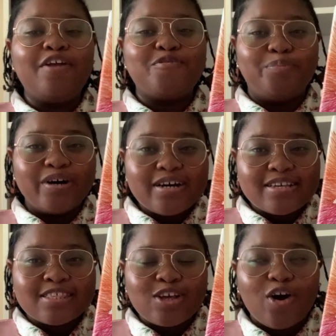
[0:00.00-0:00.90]
of
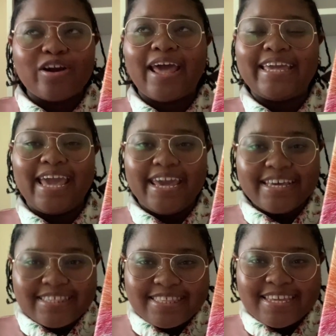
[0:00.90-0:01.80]
books are like
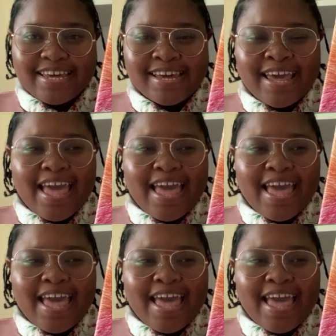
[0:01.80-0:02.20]
angsty